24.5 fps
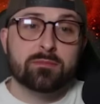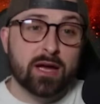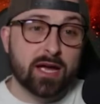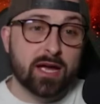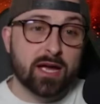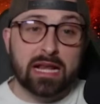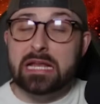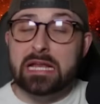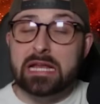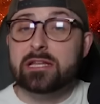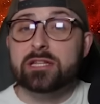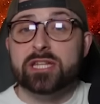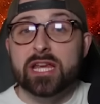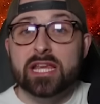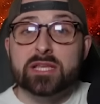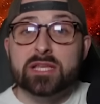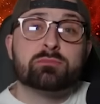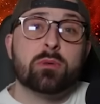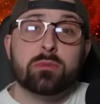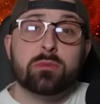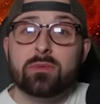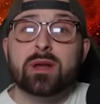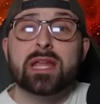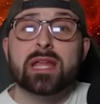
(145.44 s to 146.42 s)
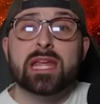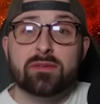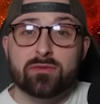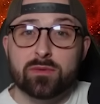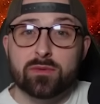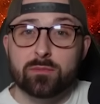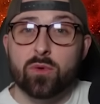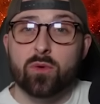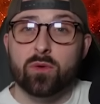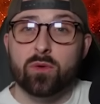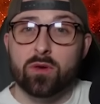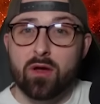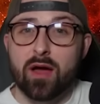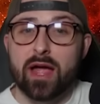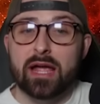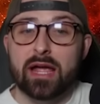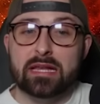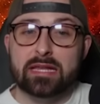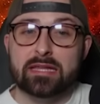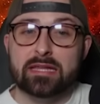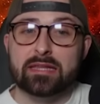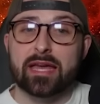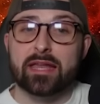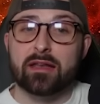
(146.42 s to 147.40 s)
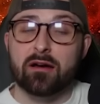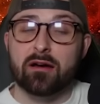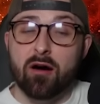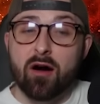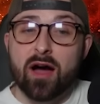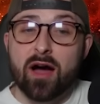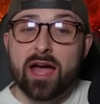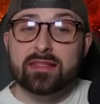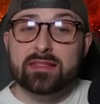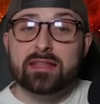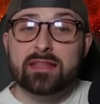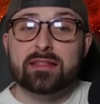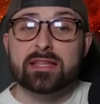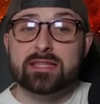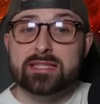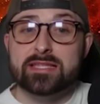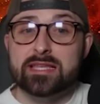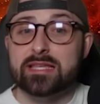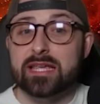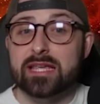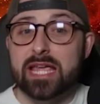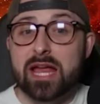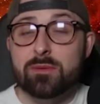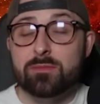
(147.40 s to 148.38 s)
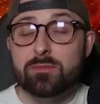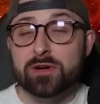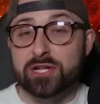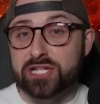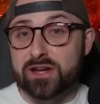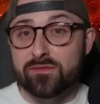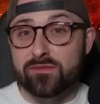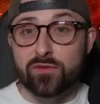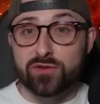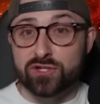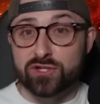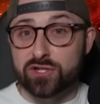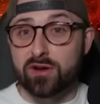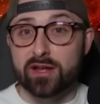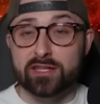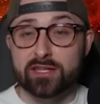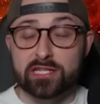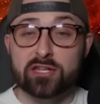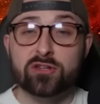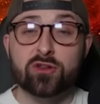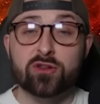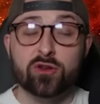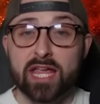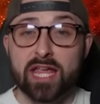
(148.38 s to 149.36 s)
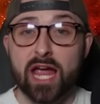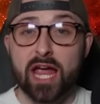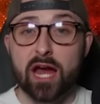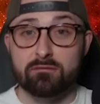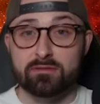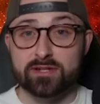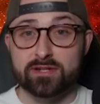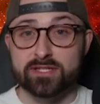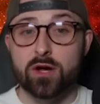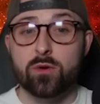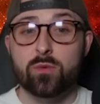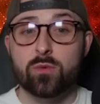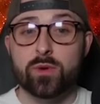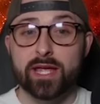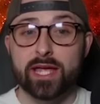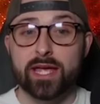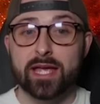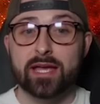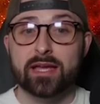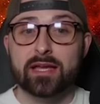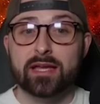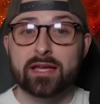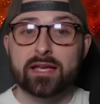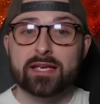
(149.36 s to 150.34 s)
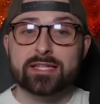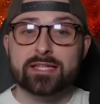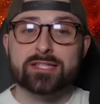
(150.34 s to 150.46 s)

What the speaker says: A clean sheet is probably even more likely then. I think this is a game where Sheffield United could get a result here.